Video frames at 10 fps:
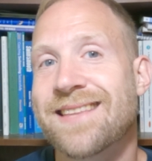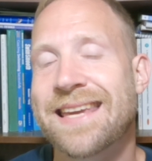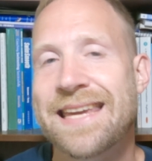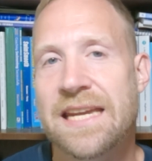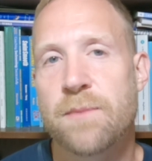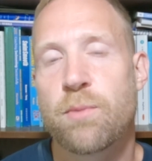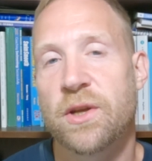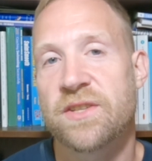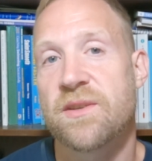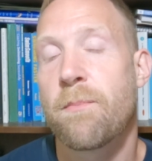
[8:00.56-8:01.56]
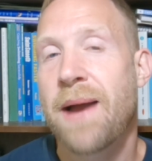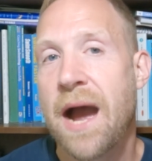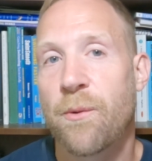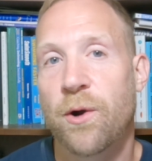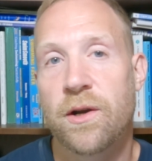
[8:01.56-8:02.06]
key to putting some
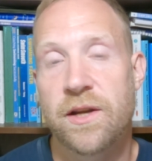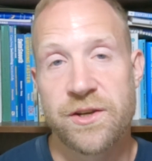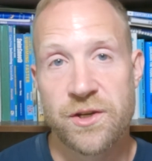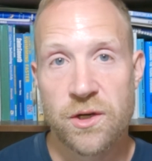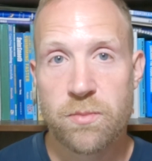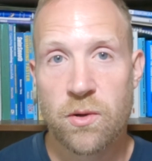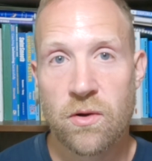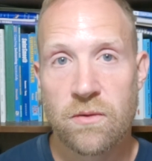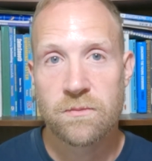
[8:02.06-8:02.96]
power into your pull.